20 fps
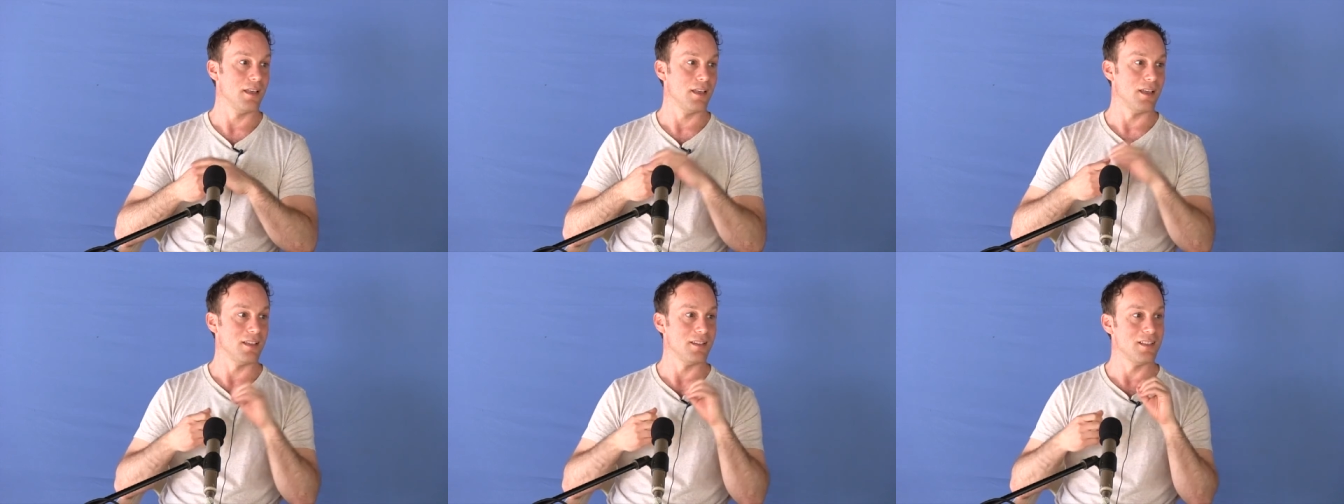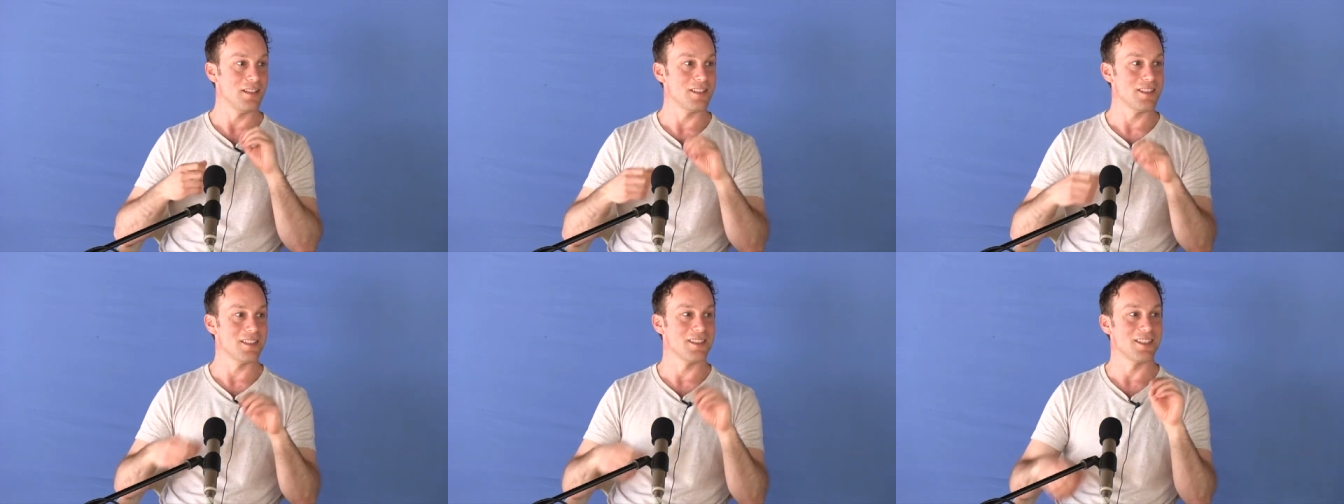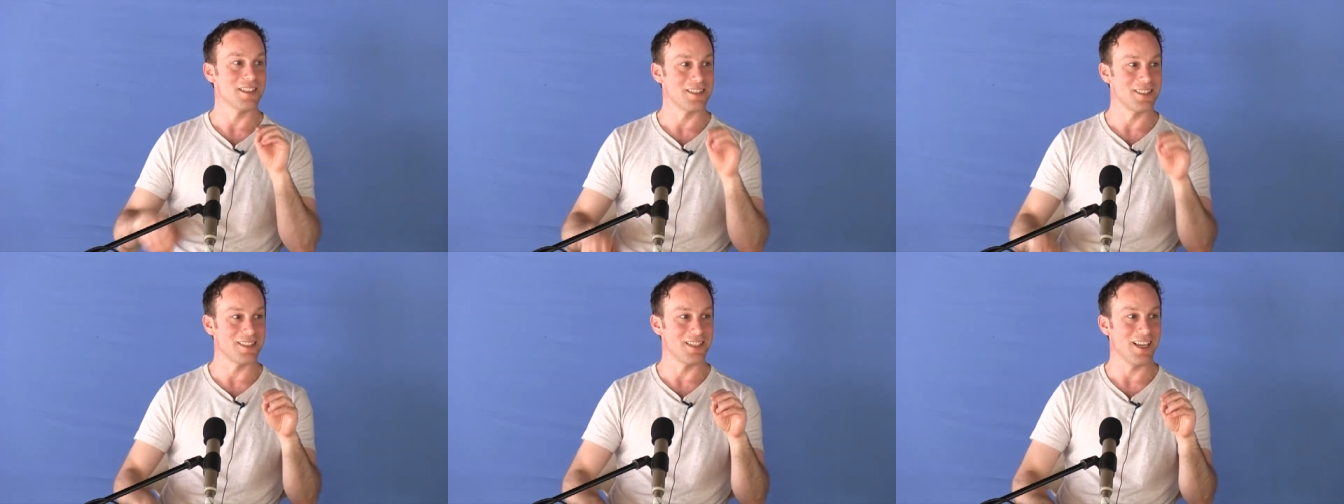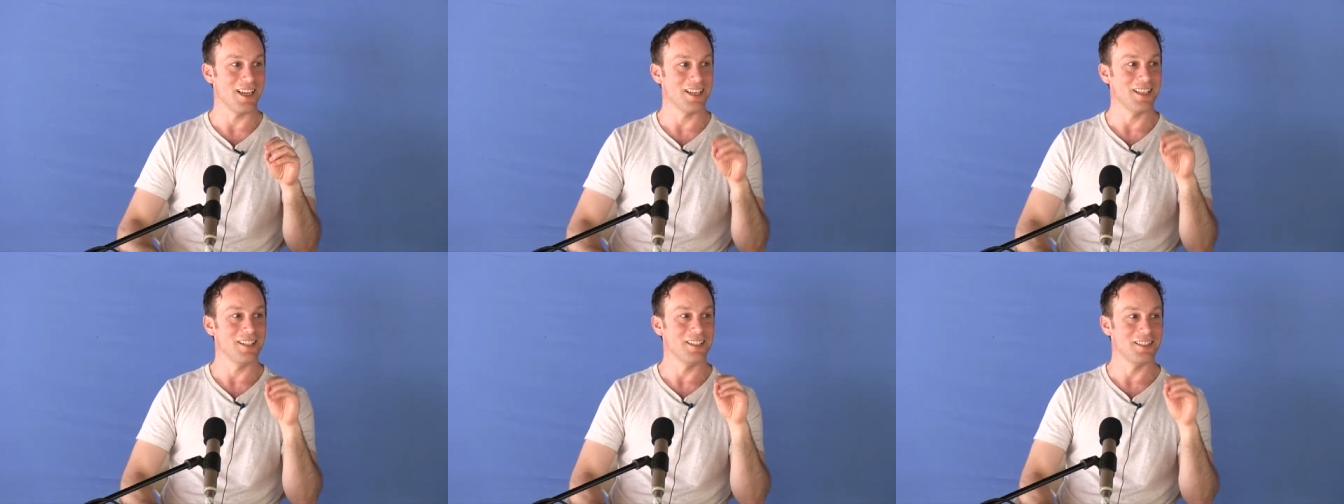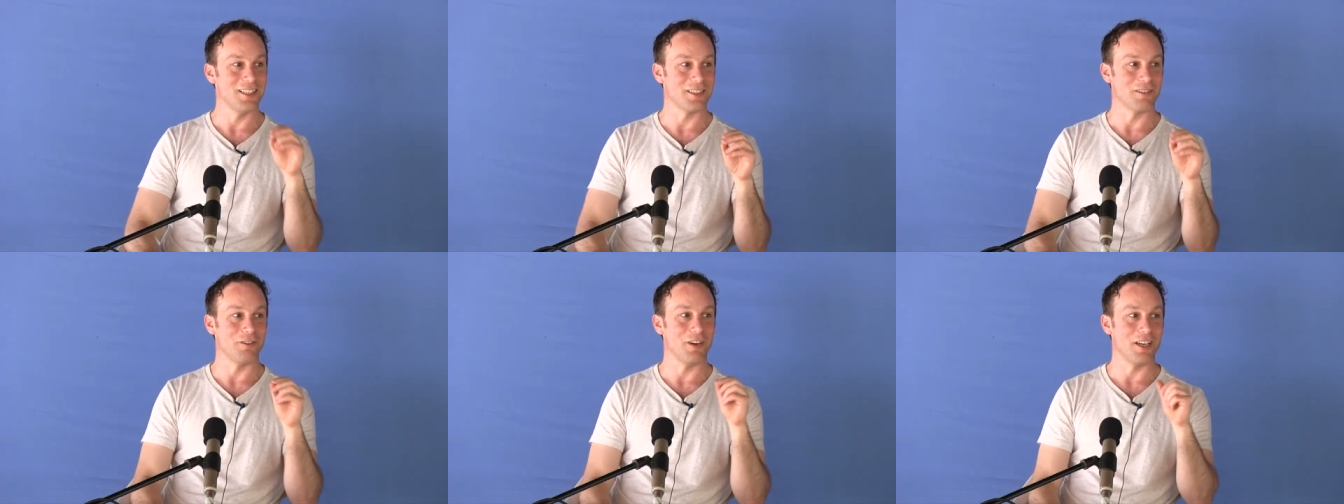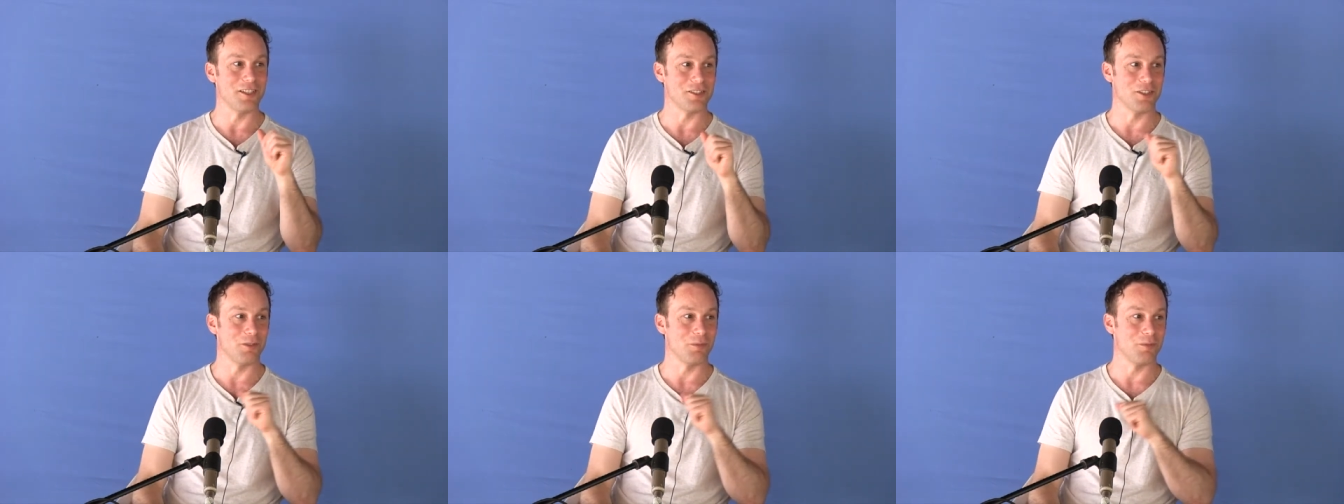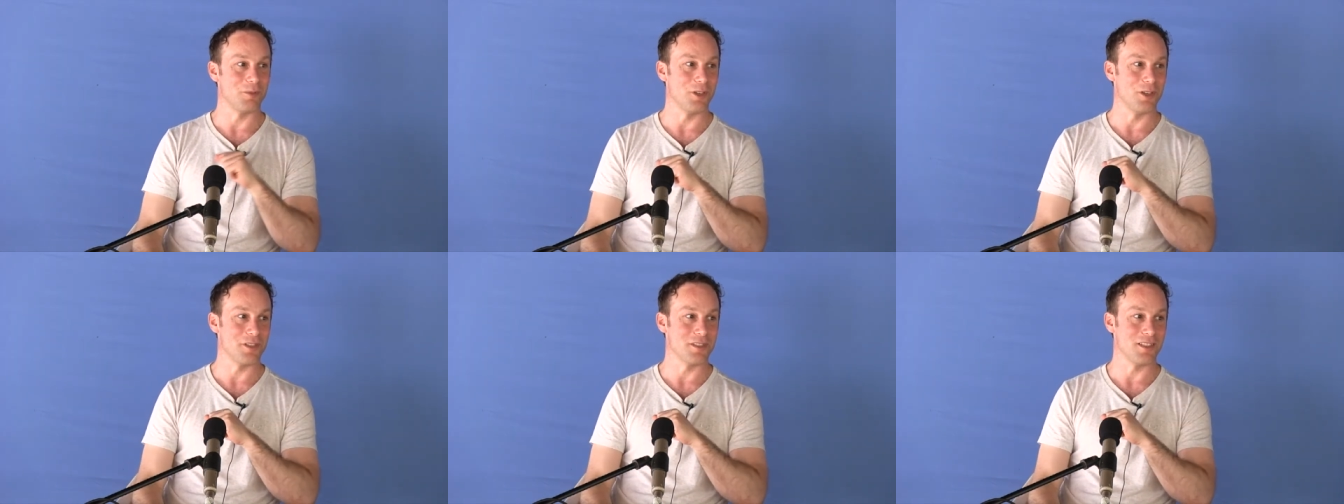And this is exactly the gradual
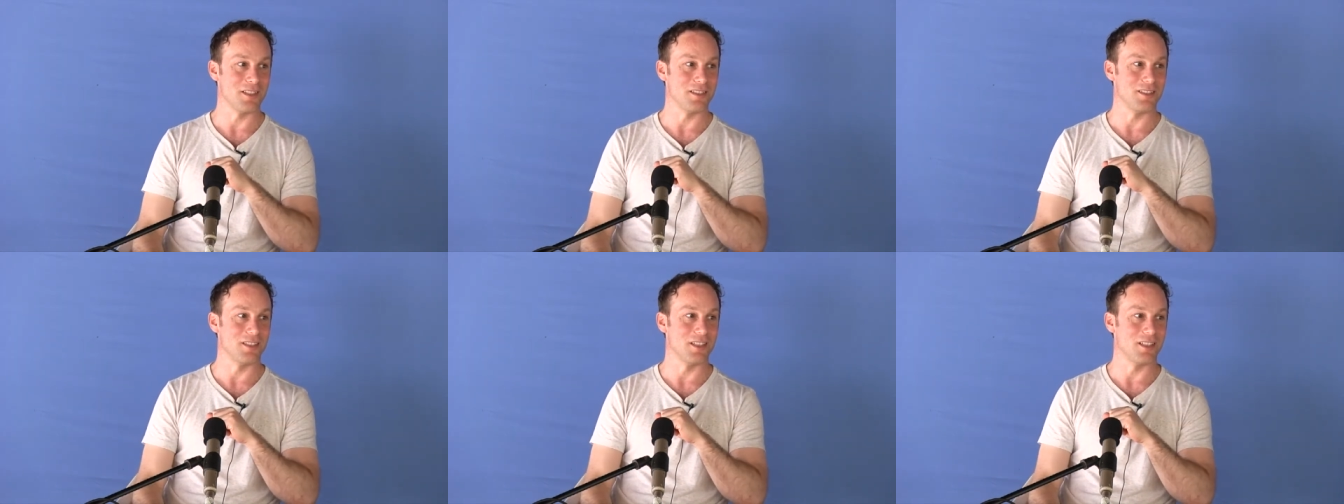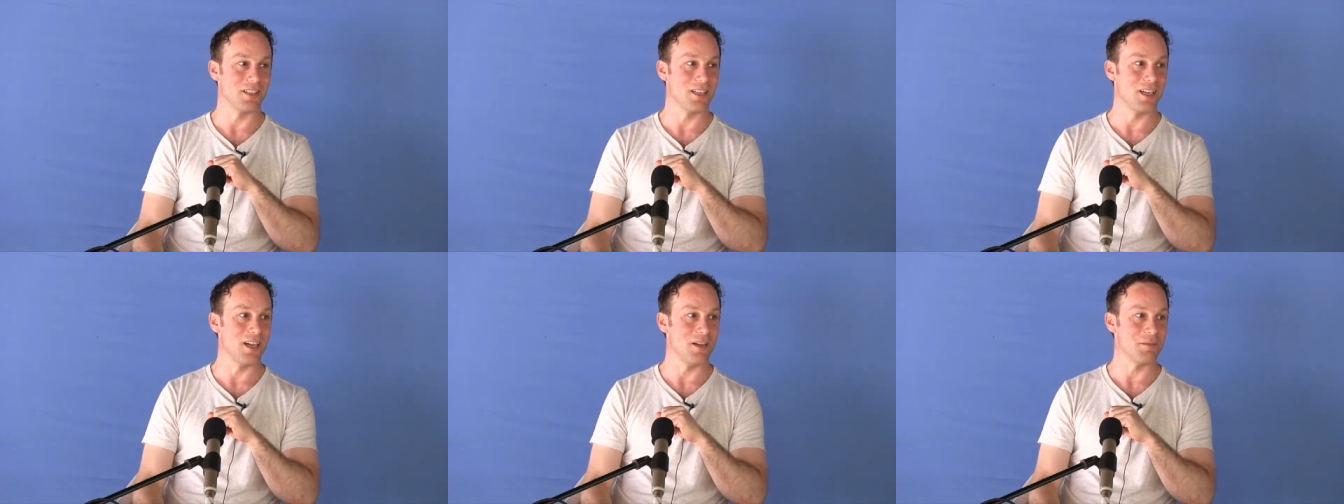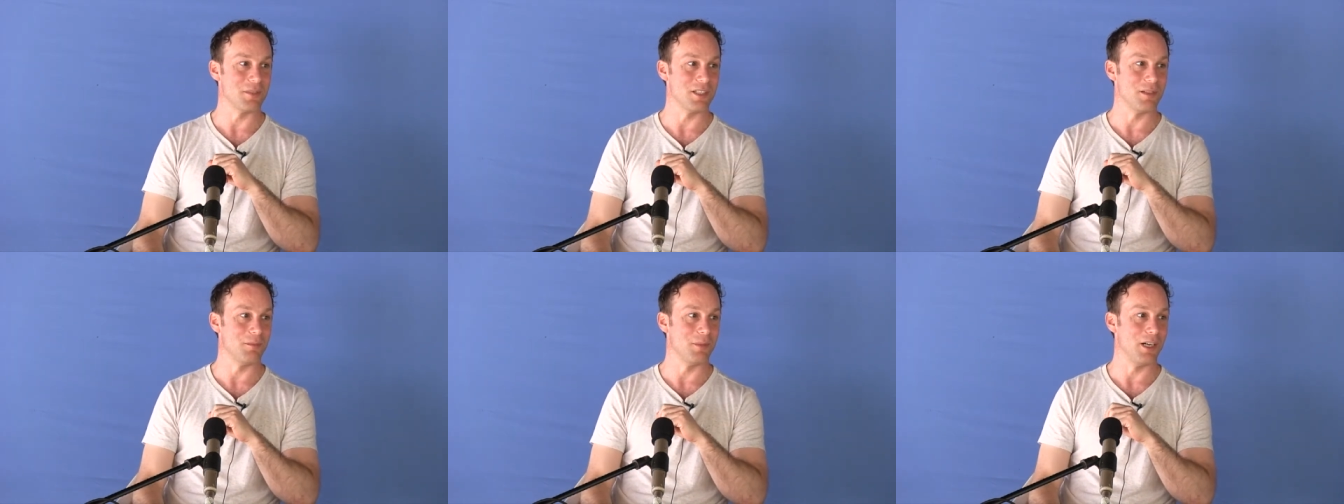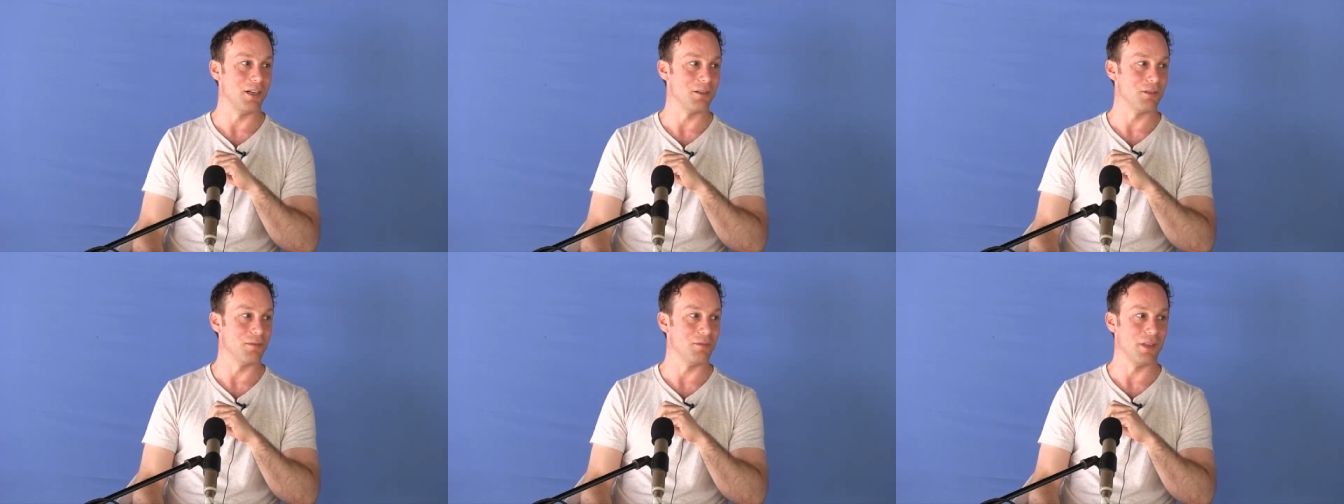process that comes about